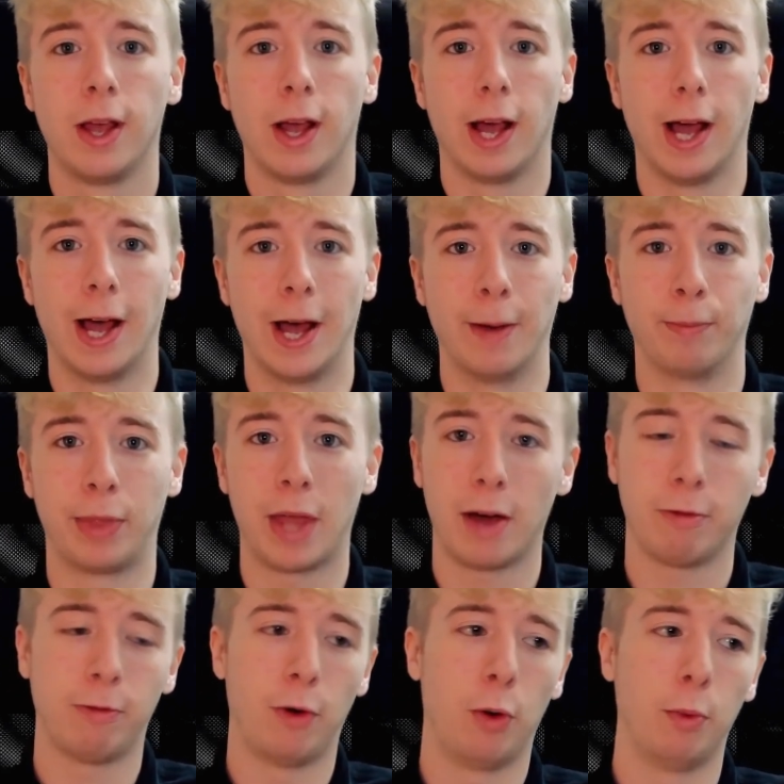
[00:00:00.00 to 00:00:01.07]
That
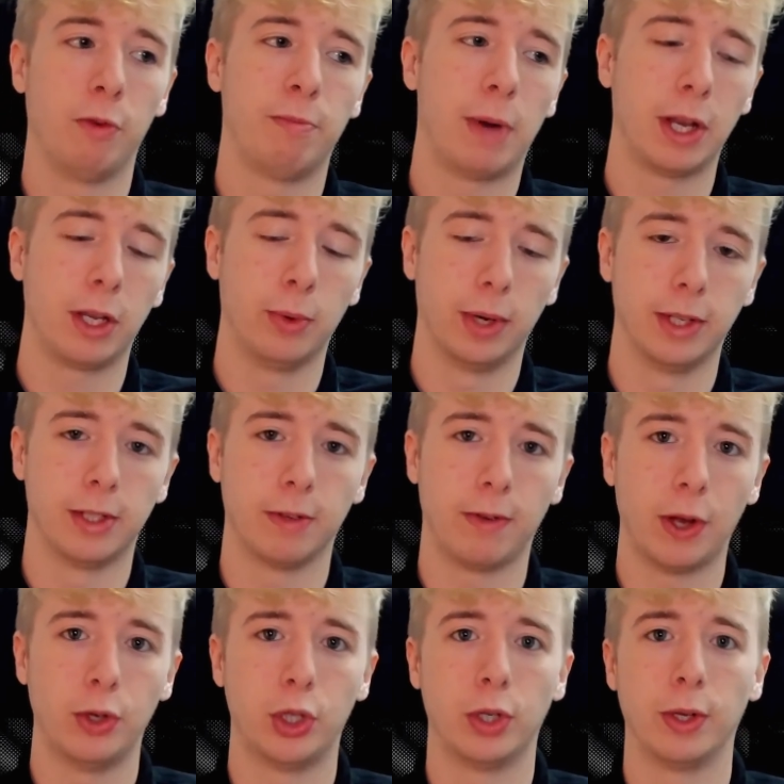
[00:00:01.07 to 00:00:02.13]
form of manual
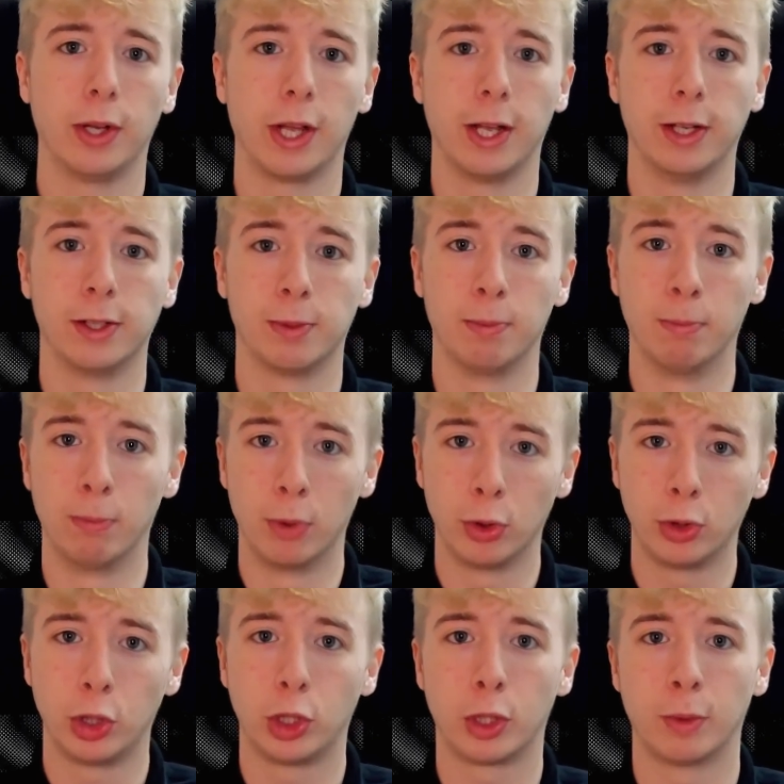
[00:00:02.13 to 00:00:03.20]
intervention is
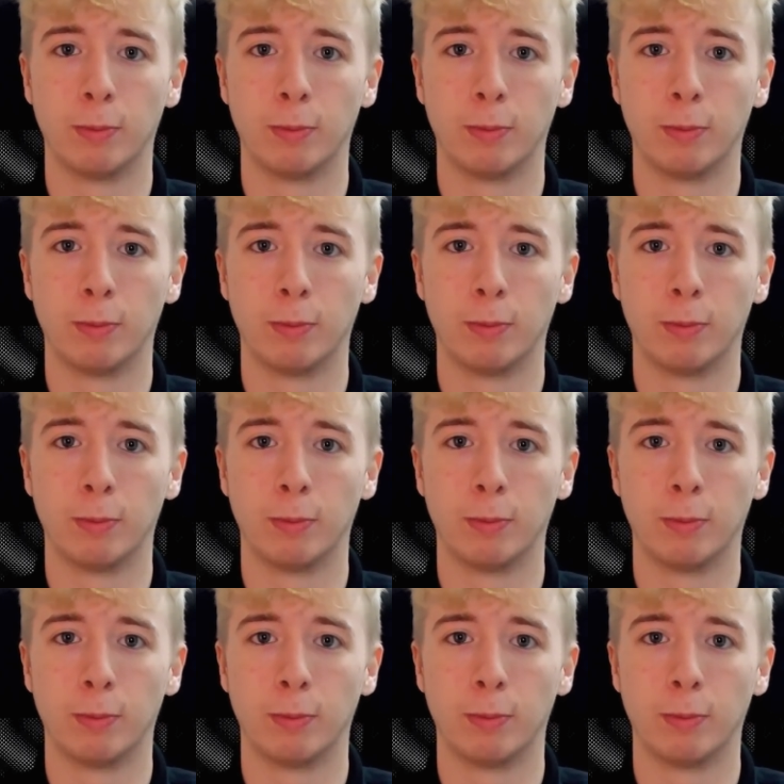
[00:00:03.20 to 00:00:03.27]
much